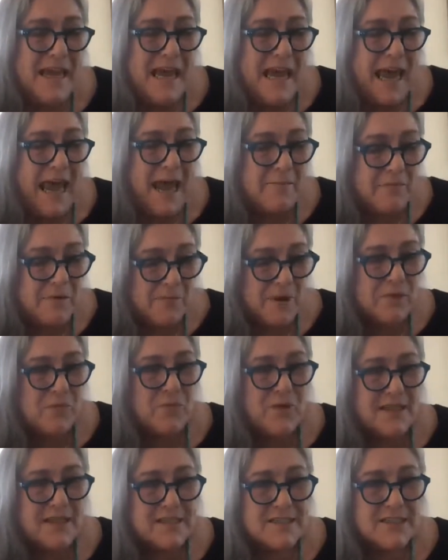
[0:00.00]
And when we
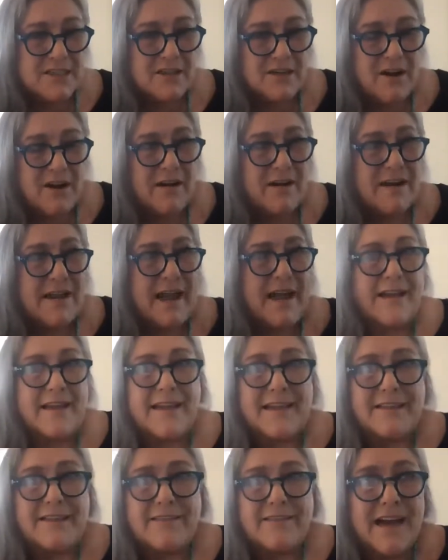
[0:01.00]
went to Karnak
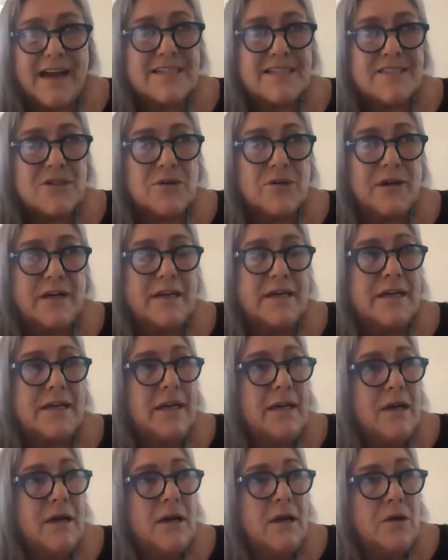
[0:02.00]
and Luxor and
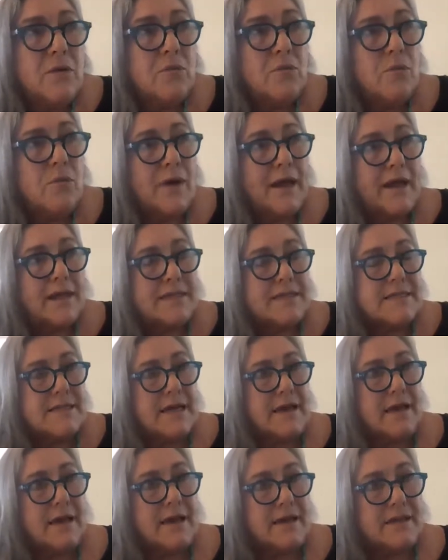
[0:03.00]
went
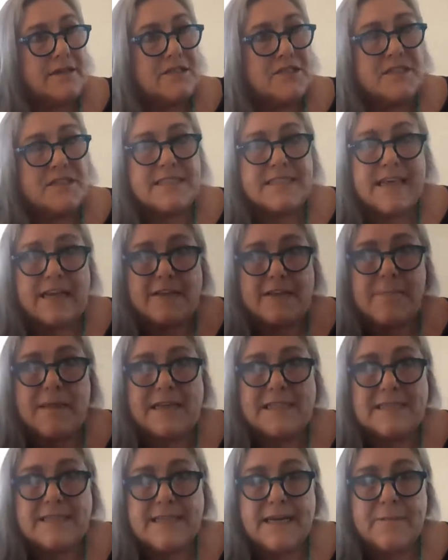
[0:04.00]
to
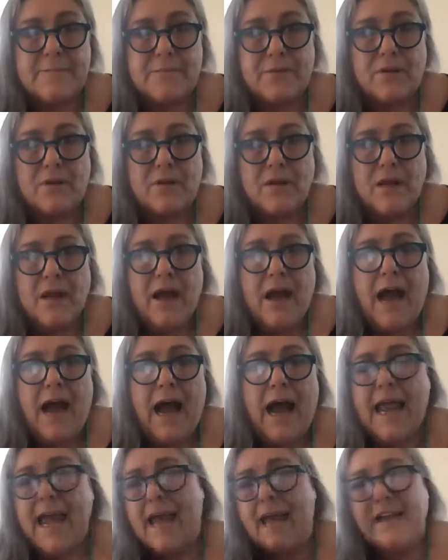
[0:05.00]
Sekhmet's temple,
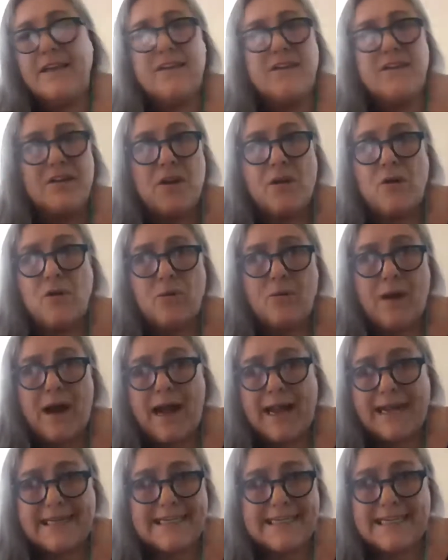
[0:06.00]
I had no
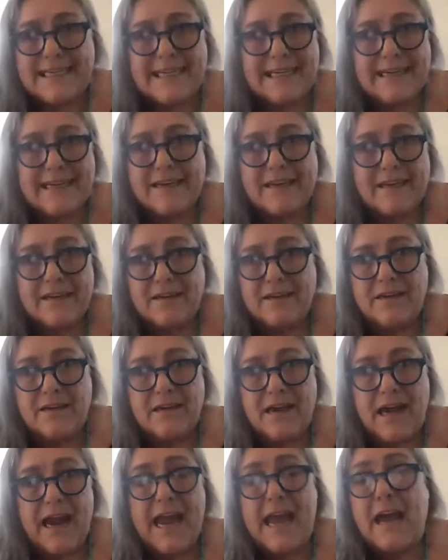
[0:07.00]
idea.
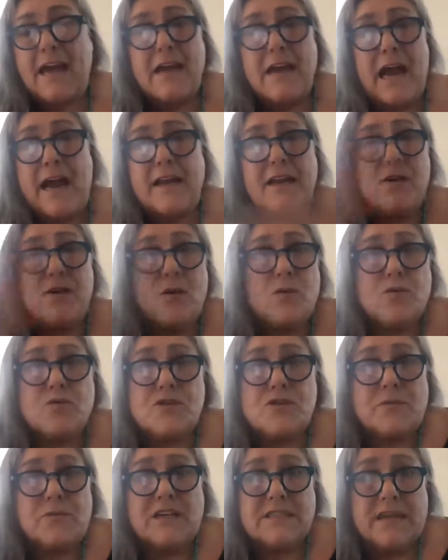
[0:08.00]
I didn't know who
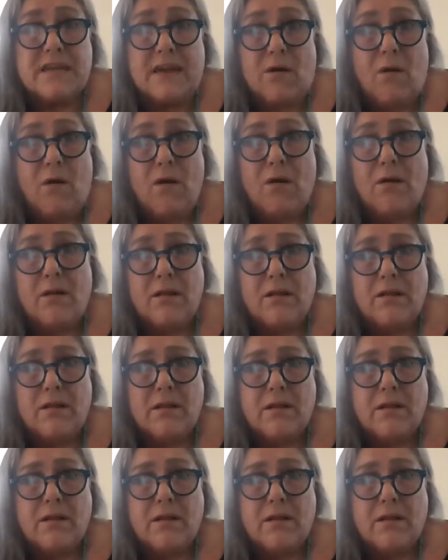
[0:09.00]
she was at all.